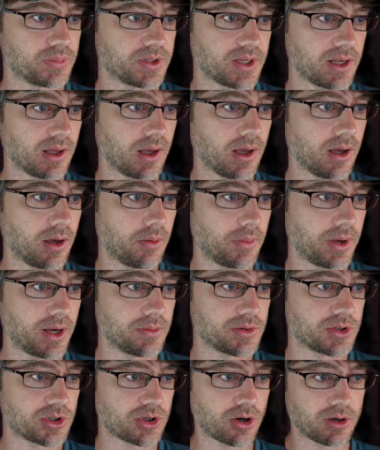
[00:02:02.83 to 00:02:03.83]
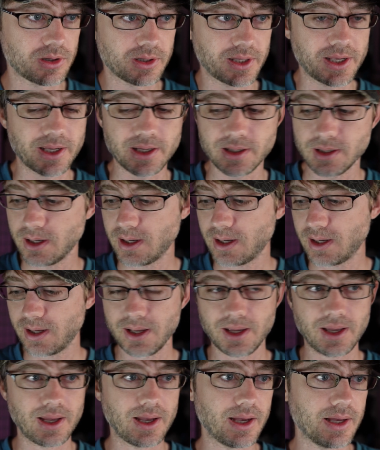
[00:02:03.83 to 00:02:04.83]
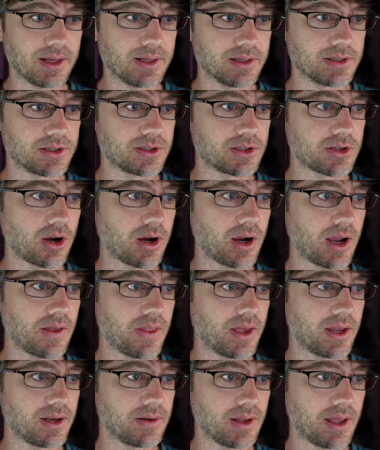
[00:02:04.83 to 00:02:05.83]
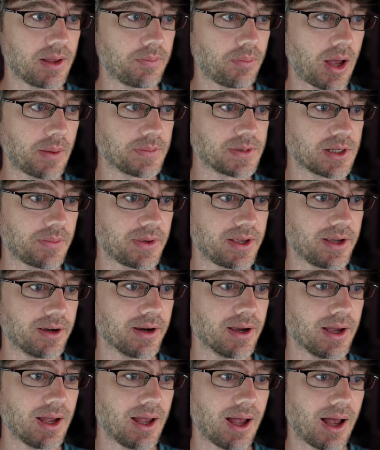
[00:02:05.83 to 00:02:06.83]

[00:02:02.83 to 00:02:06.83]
say, my name's Charlie, and start, and then it pops up here.